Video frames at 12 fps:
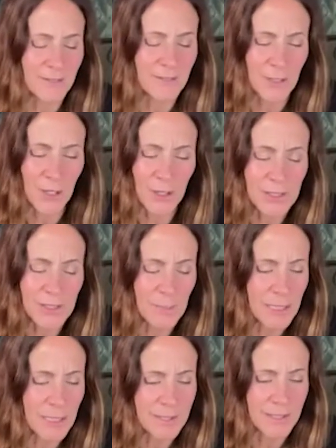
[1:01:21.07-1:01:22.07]
Scarlett's
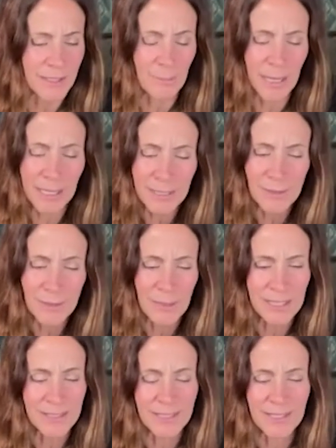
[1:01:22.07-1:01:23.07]
amazing. The band is
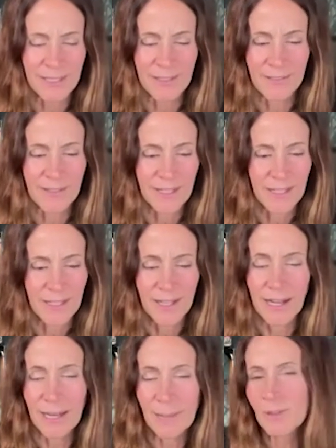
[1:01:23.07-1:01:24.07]
amazing, and
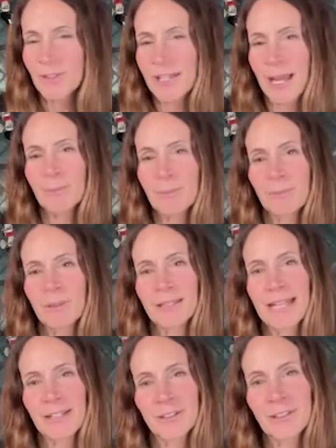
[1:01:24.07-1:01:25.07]
I'm just happy to be in
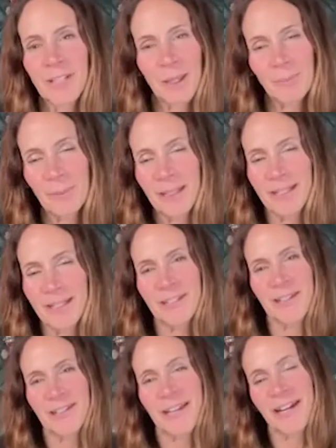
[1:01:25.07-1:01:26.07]
that good company. I'll
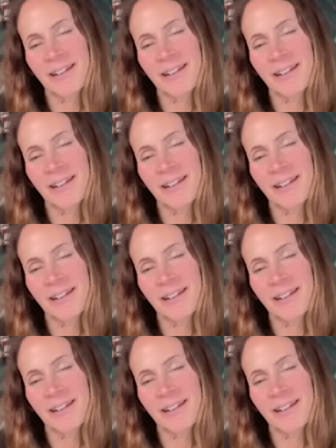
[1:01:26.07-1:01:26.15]
tell you that.